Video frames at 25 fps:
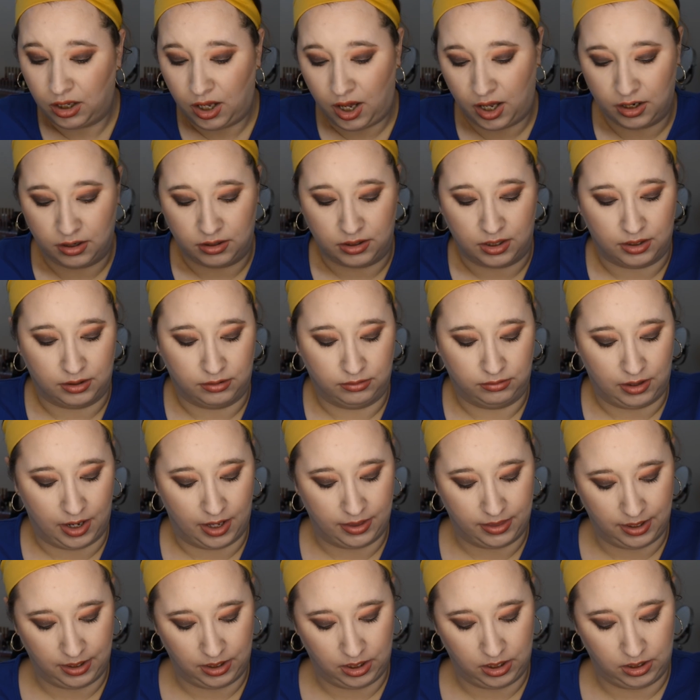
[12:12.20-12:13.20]
I don't know.
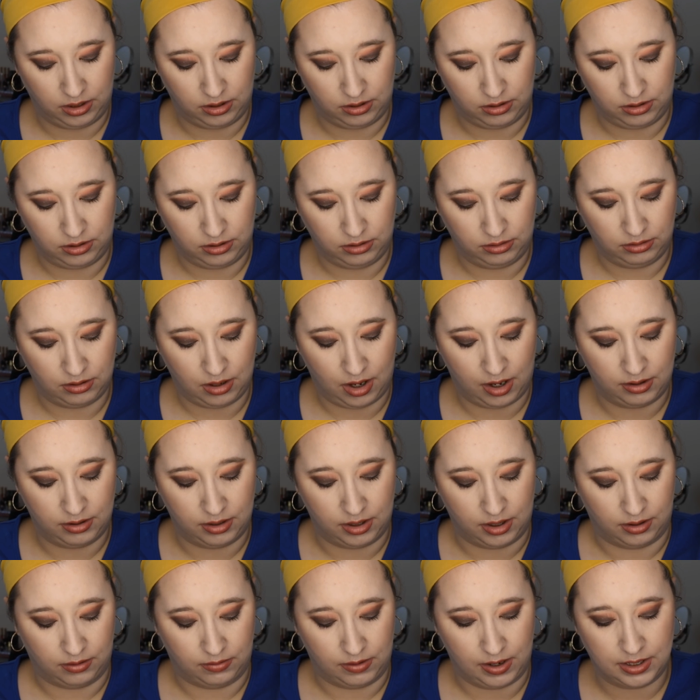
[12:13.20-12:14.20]
I
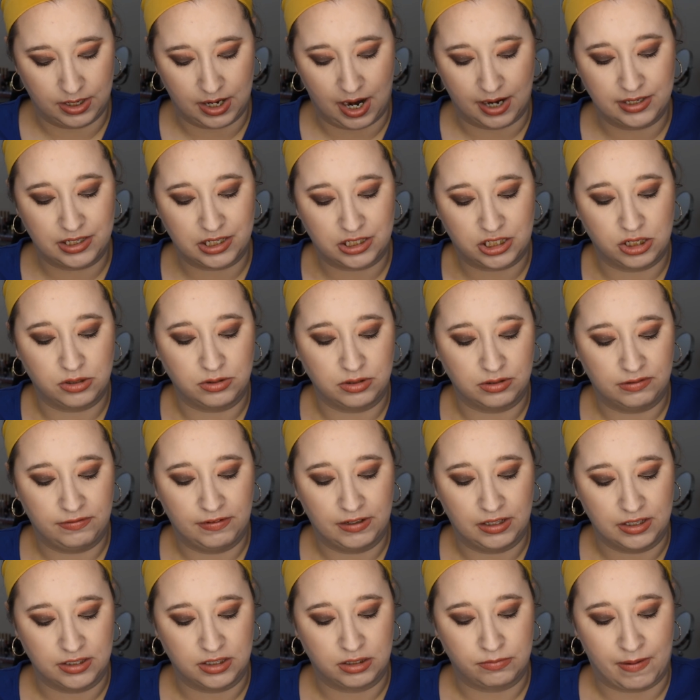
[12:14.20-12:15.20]
don't know. I just don't
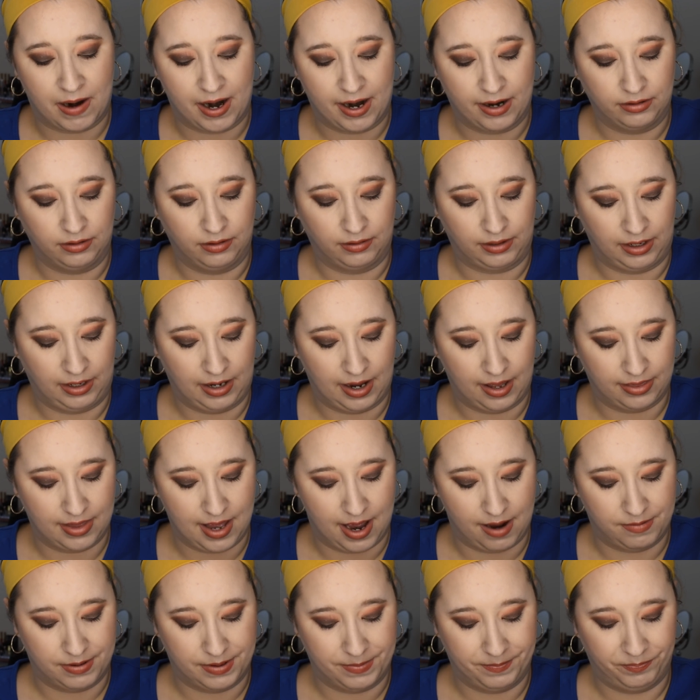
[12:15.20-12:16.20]
feel inspired looking at
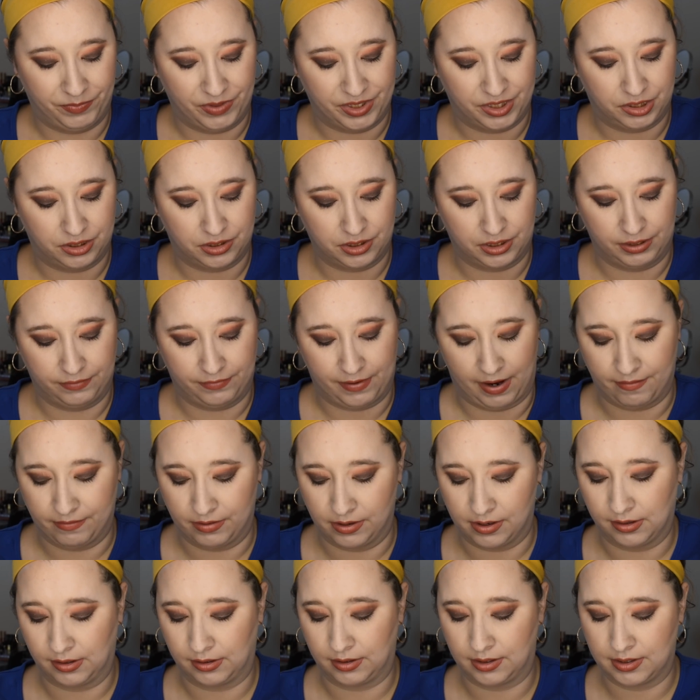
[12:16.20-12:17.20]
that one. It's
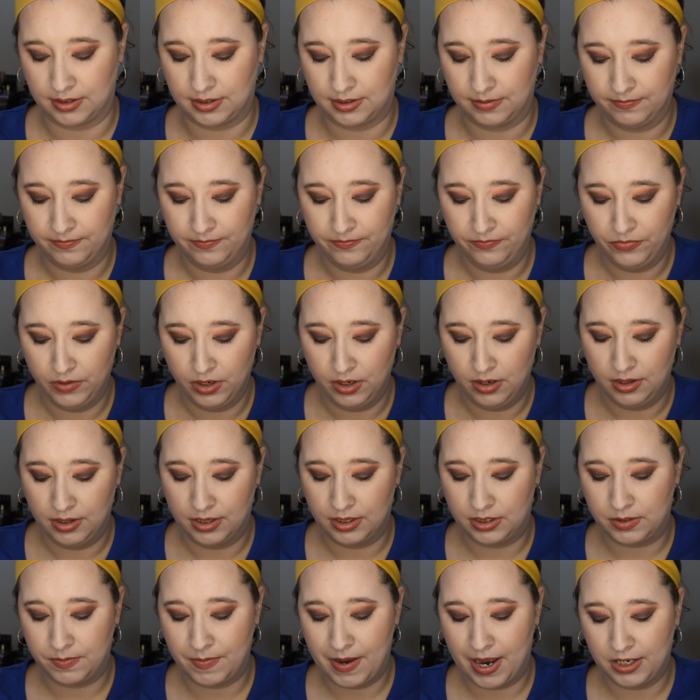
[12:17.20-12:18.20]
$35.
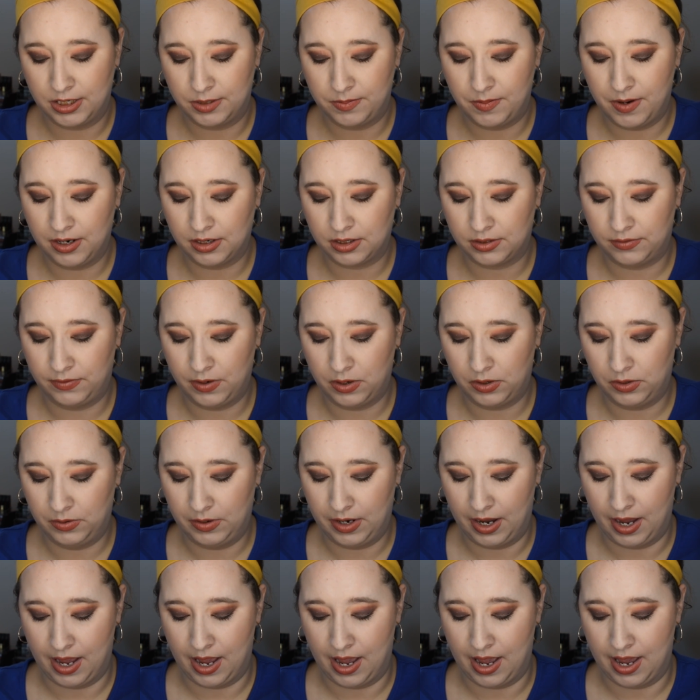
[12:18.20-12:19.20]
The Smashbox
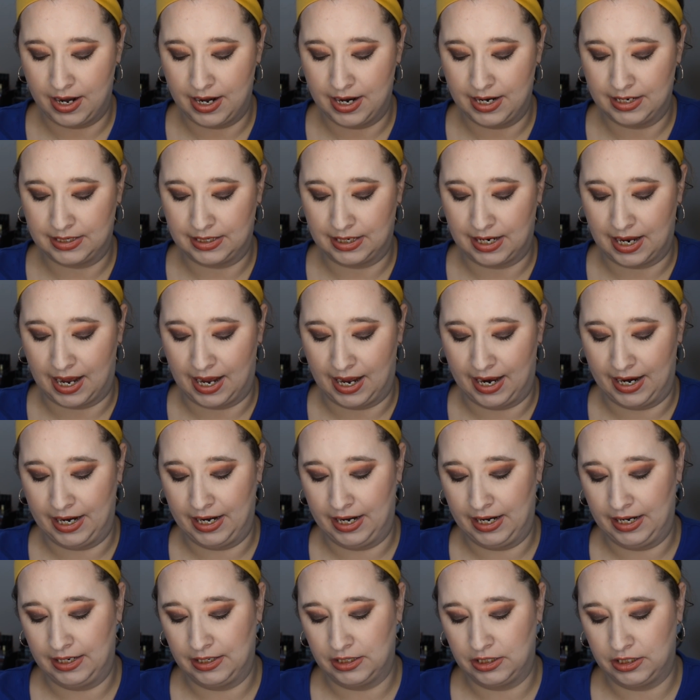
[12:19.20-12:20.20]
Photo Edit
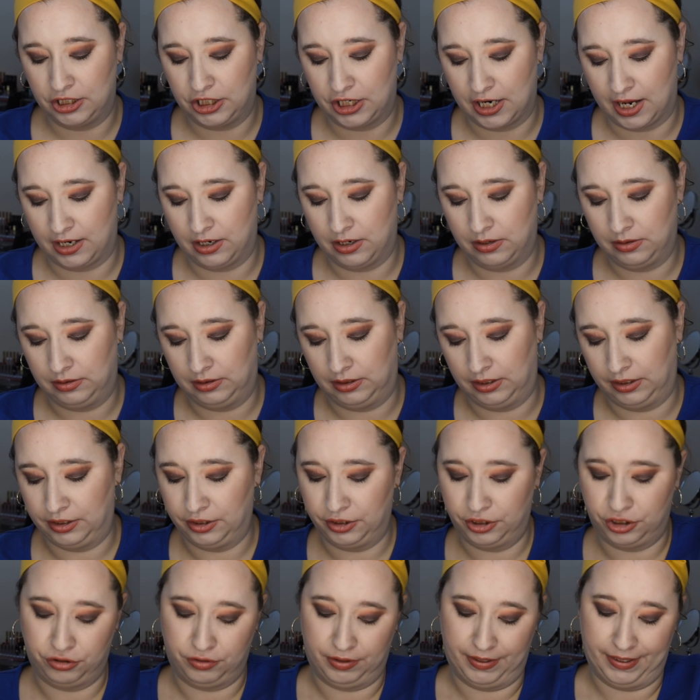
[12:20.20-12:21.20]
Eyeshadow
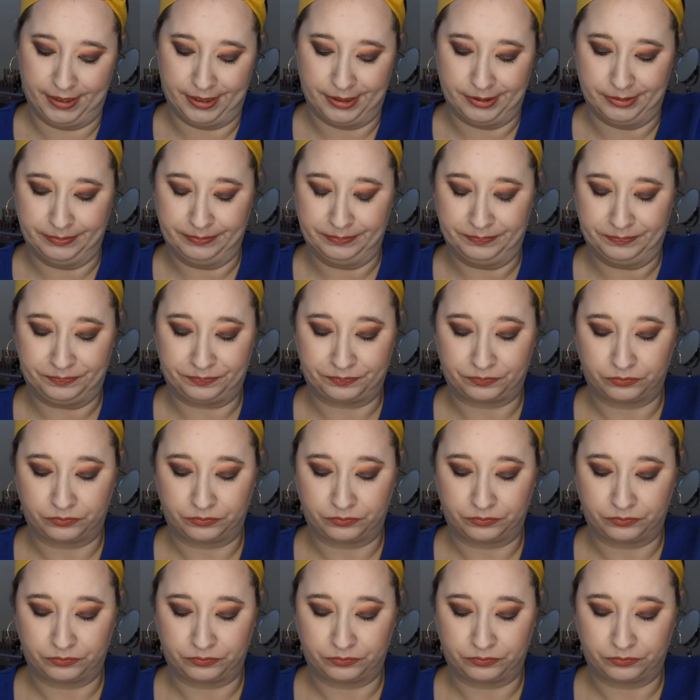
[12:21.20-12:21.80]
Glitter Trio.